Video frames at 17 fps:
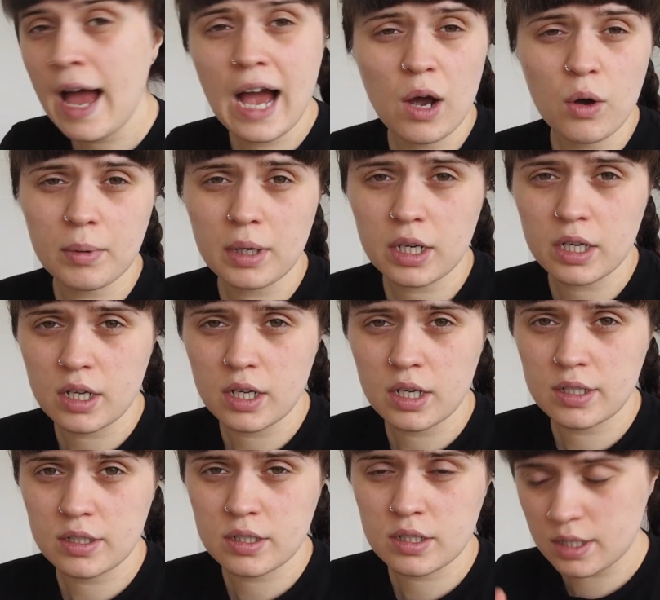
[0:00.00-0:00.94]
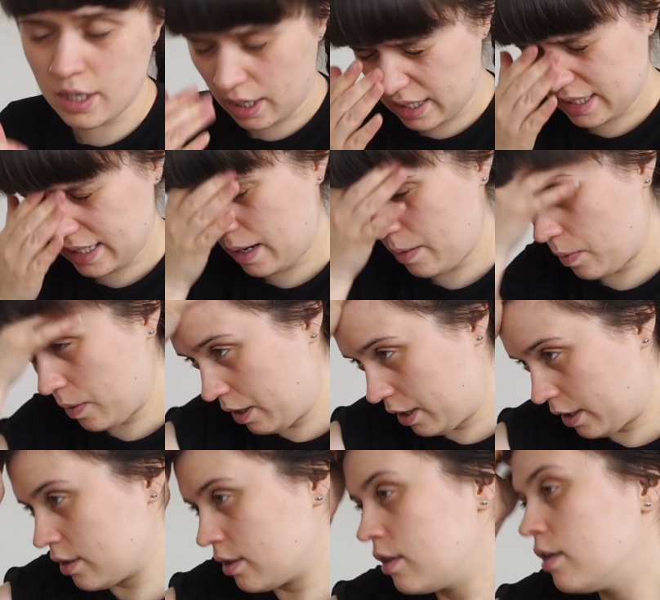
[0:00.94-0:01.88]
How I'm gonna start day
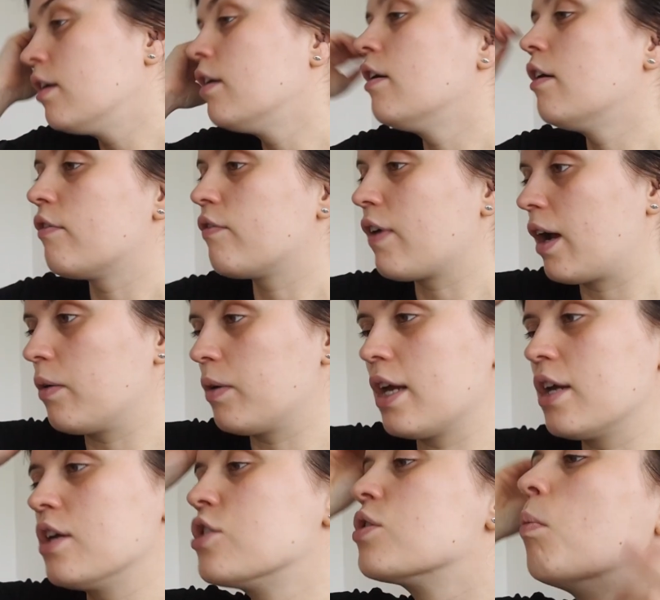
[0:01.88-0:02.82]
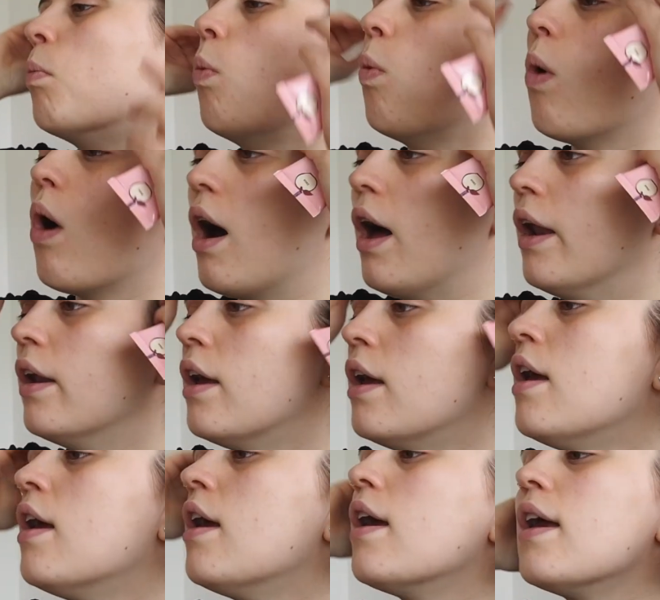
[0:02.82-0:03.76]
one, foundation one,
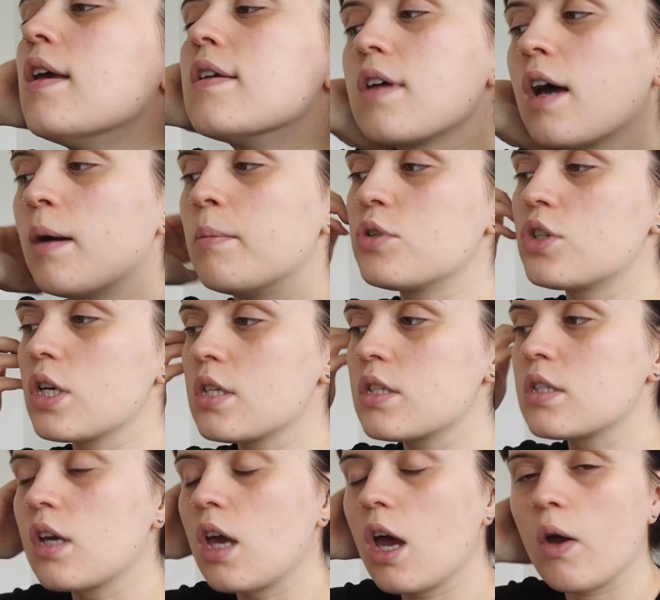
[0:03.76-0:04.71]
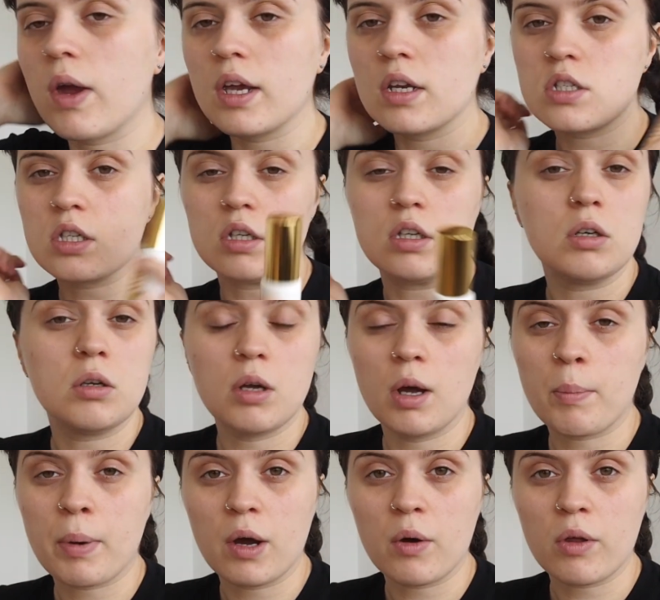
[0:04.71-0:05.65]
is I'm just going to
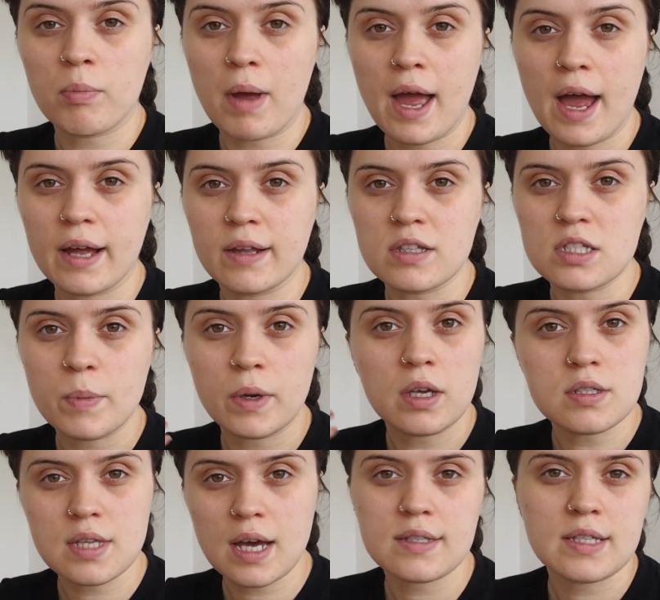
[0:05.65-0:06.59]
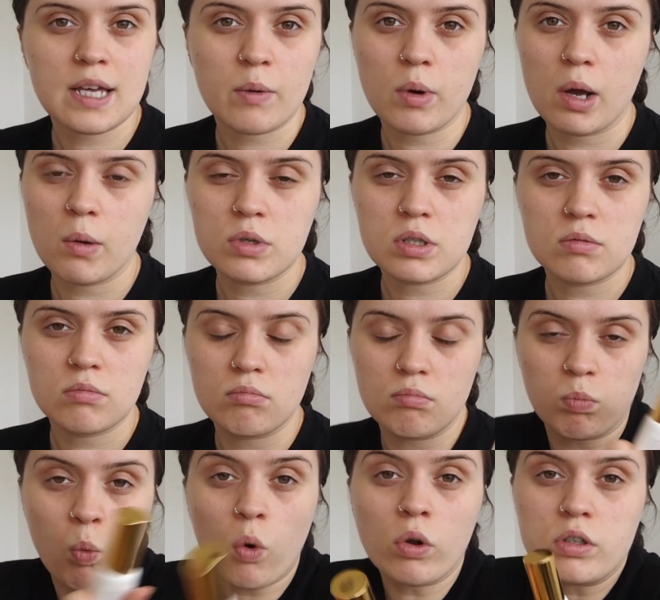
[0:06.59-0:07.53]
apply it with my hands, because that's how I would
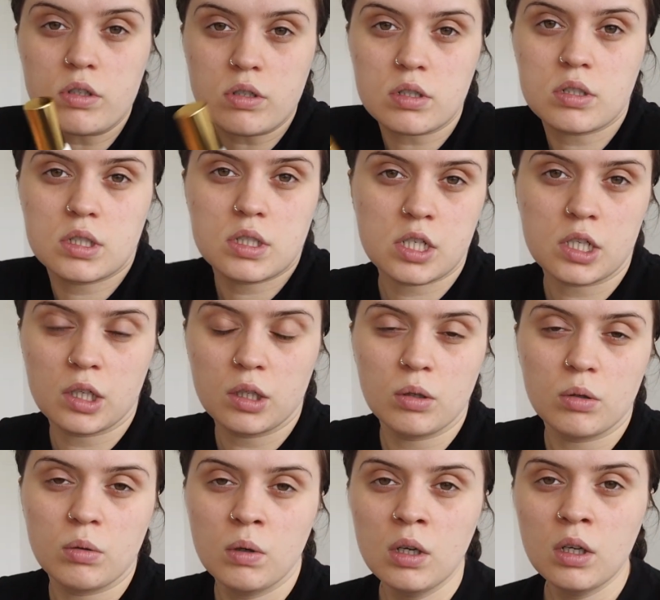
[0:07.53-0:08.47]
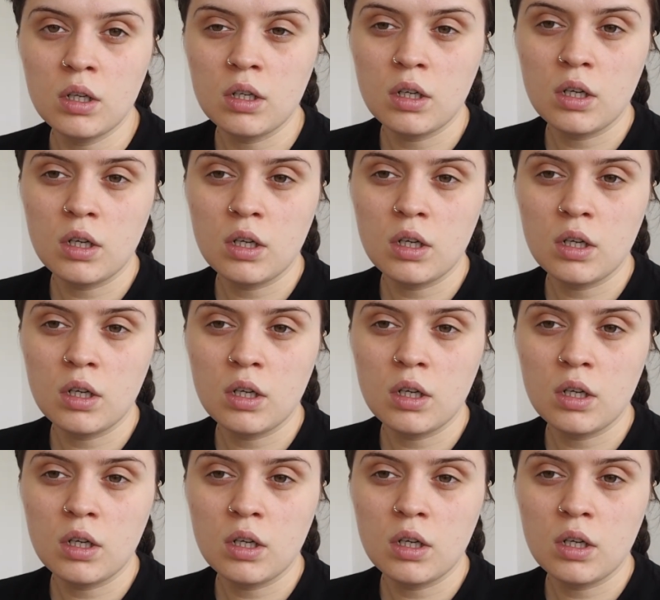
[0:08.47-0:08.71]
want to